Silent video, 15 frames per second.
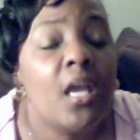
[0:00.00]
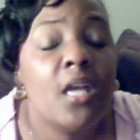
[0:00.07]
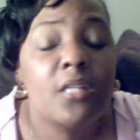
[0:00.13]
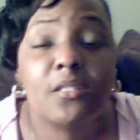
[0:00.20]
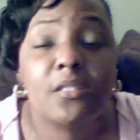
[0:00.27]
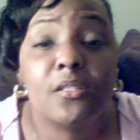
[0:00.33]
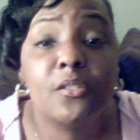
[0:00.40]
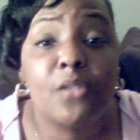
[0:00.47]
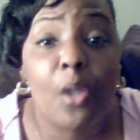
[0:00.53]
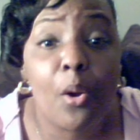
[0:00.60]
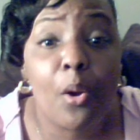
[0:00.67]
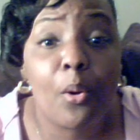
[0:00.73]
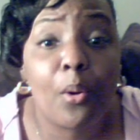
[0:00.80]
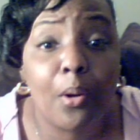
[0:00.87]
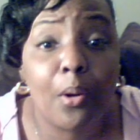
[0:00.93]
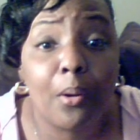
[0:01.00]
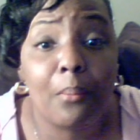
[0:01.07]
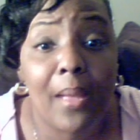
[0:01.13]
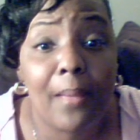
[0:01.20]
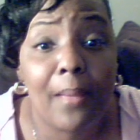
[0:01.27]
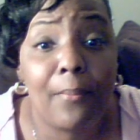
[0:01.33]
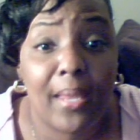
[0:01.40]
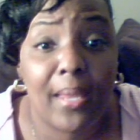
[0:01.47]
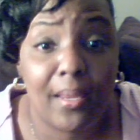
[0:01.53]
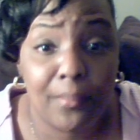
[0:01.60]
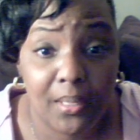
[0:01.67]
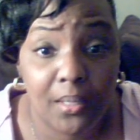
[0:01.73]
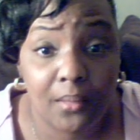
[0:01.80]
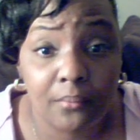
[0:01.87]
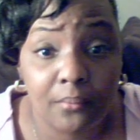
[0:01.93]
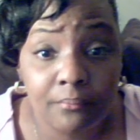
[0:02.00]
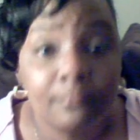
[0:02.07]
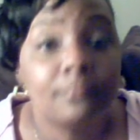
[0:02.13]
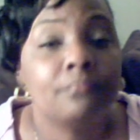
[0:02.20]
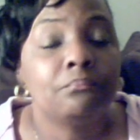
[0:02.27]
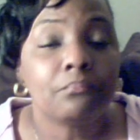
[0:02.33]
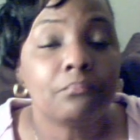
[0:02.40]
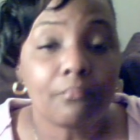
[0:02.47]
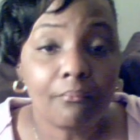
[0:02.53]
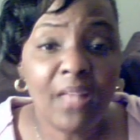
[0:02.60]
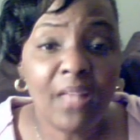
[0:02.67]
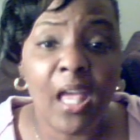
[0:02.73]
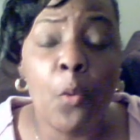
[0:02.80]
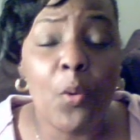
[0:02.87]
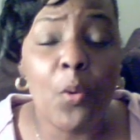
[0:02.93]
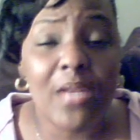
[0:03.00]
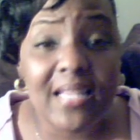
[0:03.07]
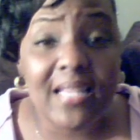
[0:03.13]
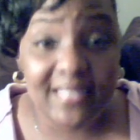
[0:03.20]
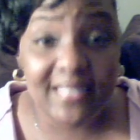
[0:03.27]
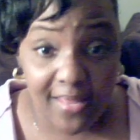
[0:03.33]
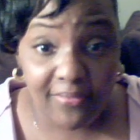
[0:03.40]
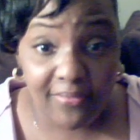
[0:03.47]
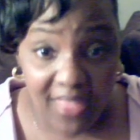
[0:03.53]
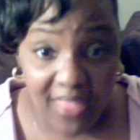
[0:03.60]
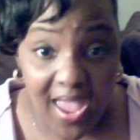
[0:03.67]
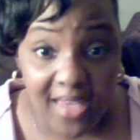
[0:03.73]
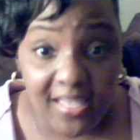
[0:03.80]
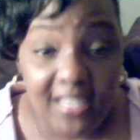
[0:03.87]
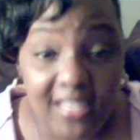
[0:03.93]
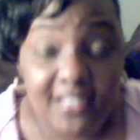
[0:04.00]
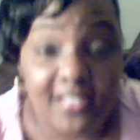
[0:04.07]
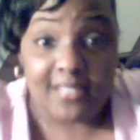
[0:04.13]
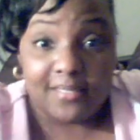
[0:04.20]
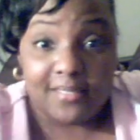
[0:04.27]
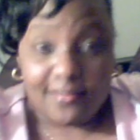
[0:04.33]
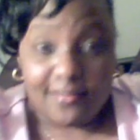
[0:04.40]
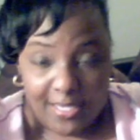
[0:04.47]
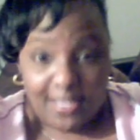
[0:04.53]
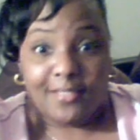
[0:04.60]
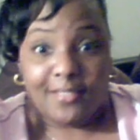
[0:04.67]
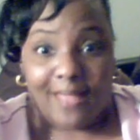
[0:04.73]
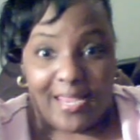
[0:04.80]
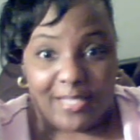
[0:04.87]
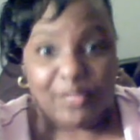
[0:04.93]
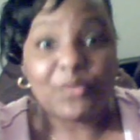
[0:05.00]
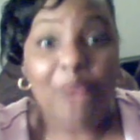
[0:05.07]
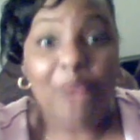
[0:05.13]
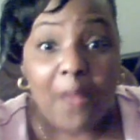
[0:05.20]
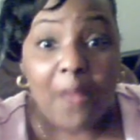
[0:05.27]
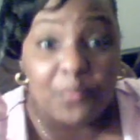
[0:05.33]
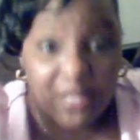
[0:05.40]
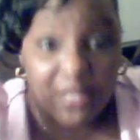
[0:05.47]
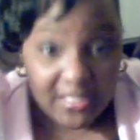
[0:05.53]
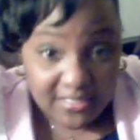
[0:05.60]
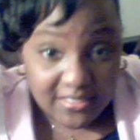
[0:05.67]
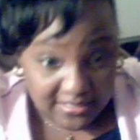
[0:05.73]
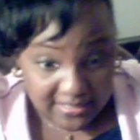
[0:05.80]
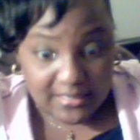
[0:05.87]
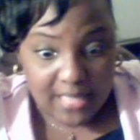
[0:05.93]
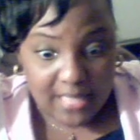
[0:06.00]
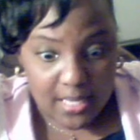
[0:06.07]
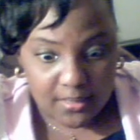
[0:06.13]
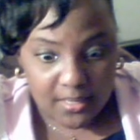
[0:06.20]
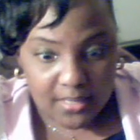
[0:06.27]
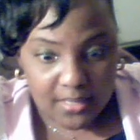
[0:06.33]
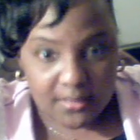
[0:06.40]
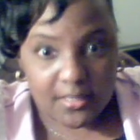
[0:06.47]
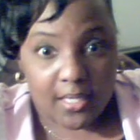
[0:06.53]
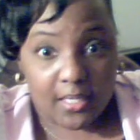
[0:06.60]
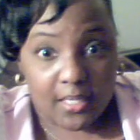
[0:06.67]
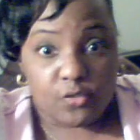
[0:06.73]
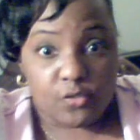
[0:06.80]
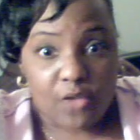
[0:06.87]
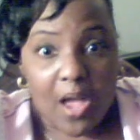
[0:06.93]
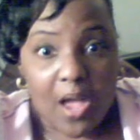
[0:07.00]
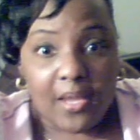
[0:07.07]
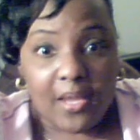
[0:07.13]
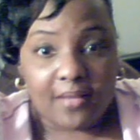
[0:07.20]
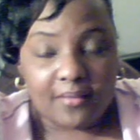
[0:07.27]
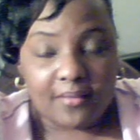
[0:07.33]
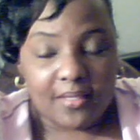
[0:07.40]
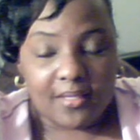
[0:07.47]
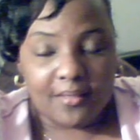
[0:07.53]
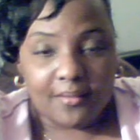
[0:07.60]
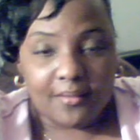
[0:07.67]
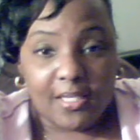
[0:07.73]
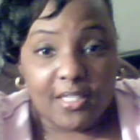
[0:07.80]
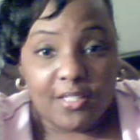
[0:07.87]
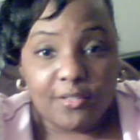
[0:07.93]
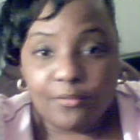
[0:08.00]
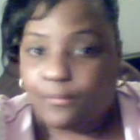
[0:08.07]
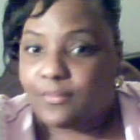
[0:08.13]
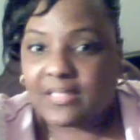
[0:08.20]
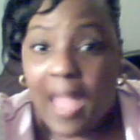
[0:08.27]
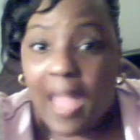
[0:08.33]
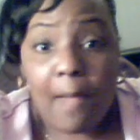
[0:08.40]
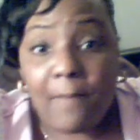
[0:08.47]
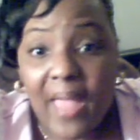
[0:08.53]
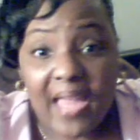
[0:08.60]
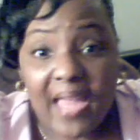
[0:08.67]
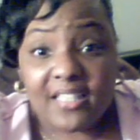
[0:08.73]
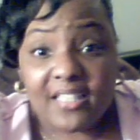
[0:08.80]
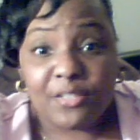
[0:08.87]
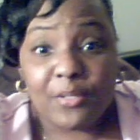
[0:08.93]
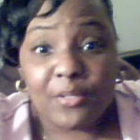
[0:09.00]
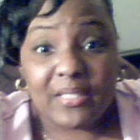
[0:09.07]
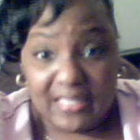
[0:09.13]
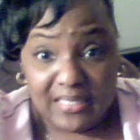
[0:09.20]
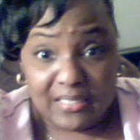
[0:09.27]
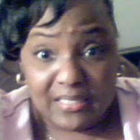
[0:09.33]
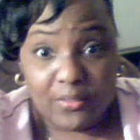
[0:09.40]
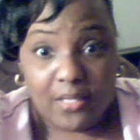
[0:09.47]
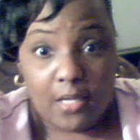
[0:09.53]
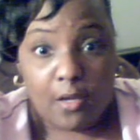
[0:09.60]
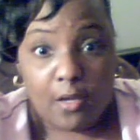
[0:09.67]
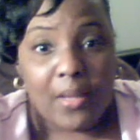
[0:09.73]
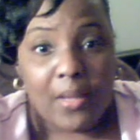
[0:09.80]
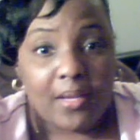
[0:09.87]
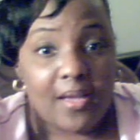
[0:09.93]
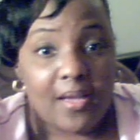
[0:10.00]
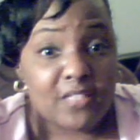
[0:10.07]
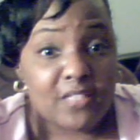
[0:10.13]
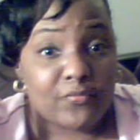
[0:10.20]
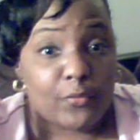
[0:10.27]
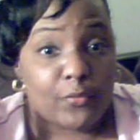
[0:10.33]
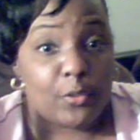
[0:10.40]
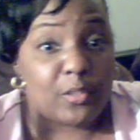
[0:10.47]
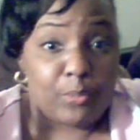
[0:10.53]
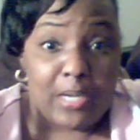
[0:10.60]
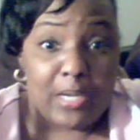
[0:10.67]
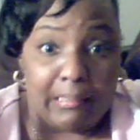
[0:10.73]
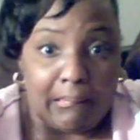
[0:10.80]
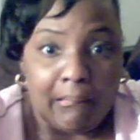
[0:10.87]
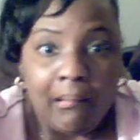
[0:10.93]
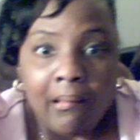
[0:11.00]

just don't hurt my baby. And when I said that, he just, he like dropped me. He did just like this, like, and he dropped me. I think he, he snapped back into his senses, was like, oh my God, this girl's pregnant.